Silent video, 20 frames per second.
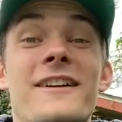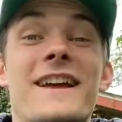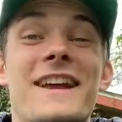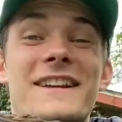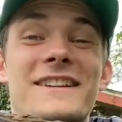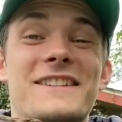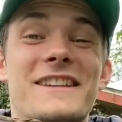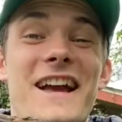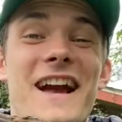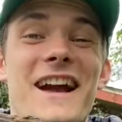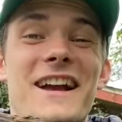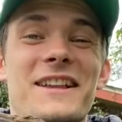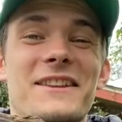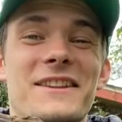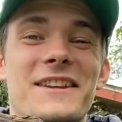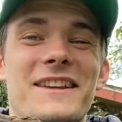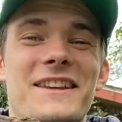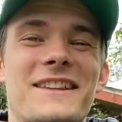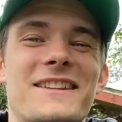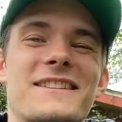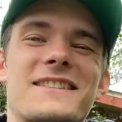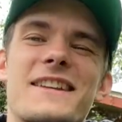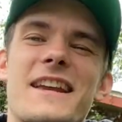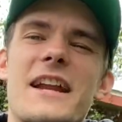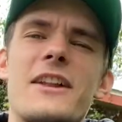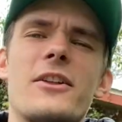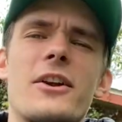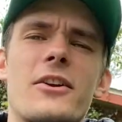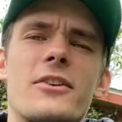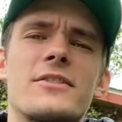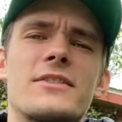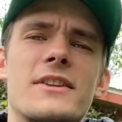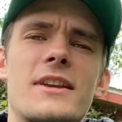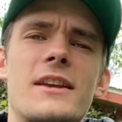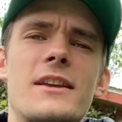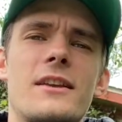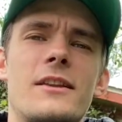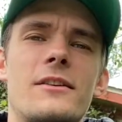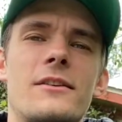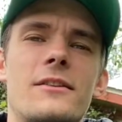Exactly. It's kind of like our
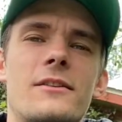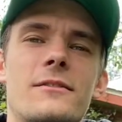skin.